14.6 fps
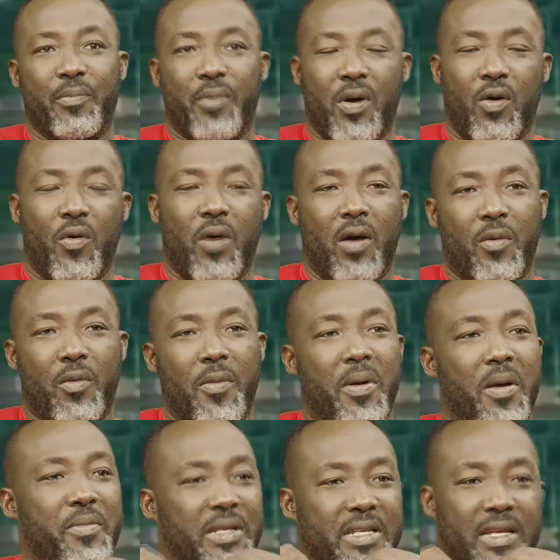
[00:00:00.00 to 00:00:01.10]

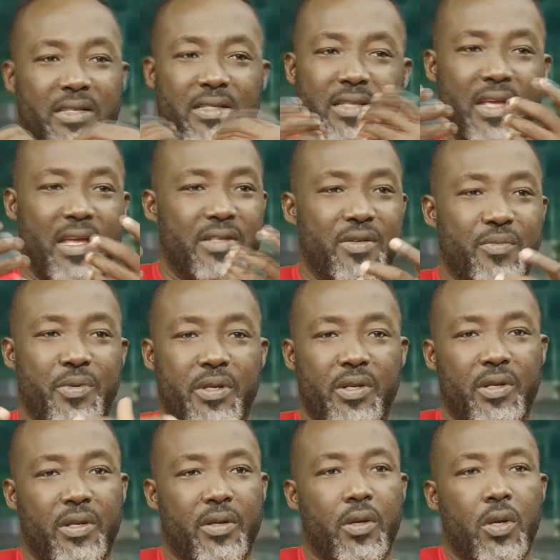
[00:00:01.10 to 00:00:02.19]
or be
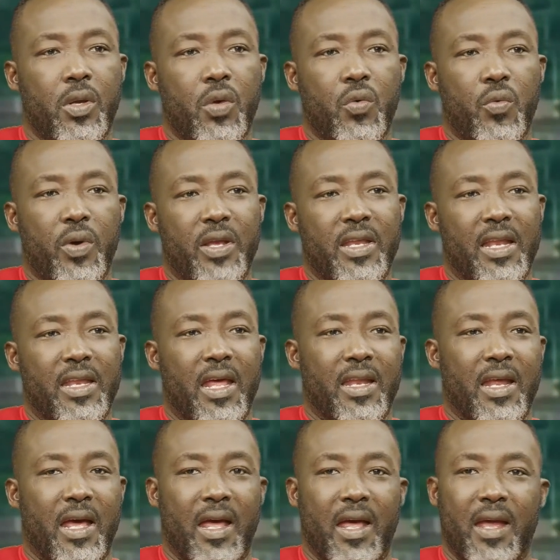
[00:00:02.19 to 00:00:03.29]
tasty when near the
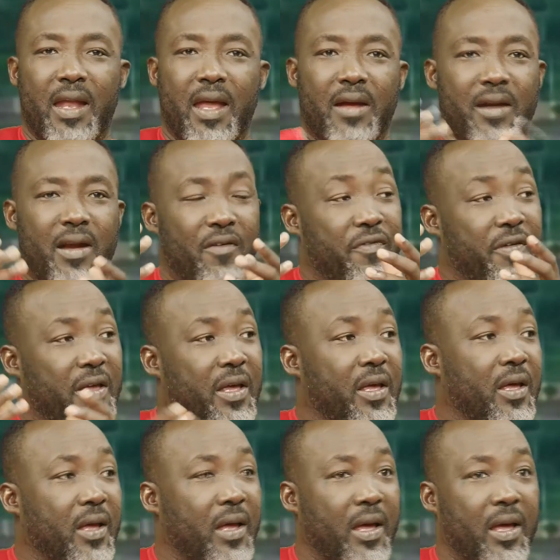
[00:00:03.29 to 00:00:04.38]
other and a graphic
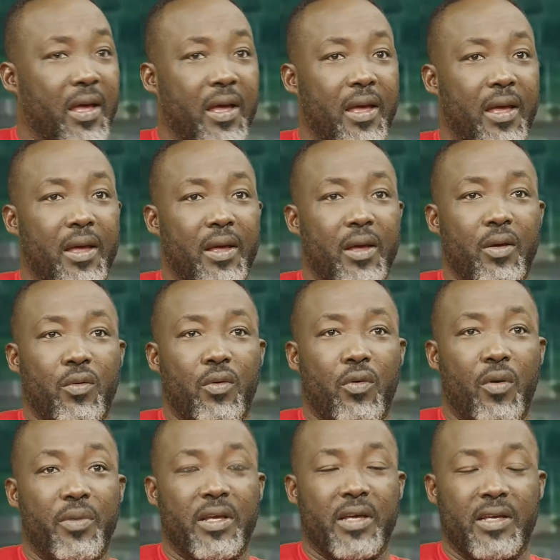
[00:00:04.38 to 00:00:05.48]

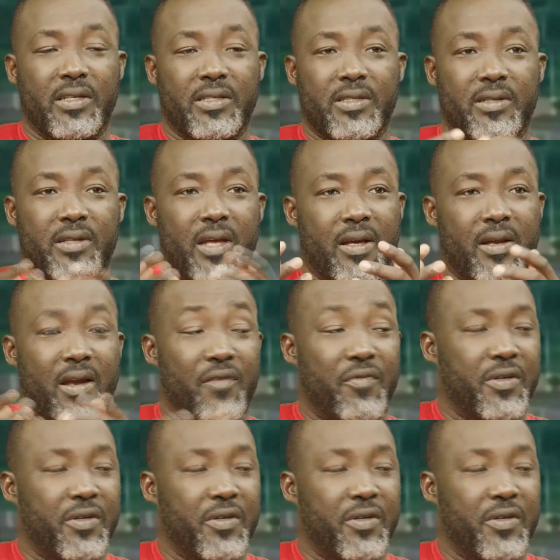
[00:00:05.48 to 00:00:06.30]
communication, a graphic